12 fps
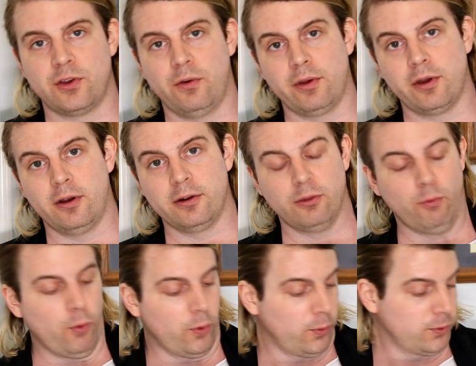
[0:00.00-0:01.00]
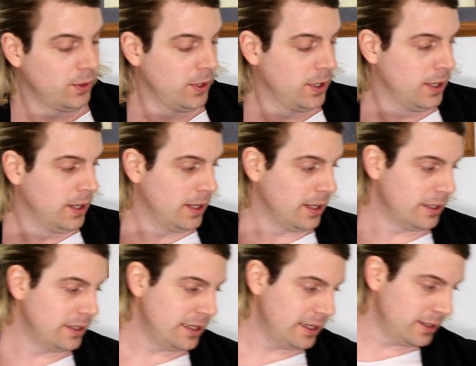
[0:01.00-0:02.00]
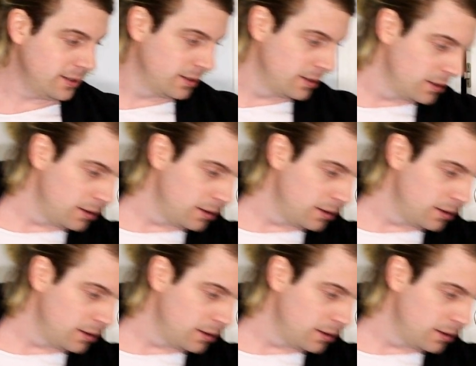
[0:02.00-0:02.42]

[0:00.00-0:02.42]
going on in the world. Indeed,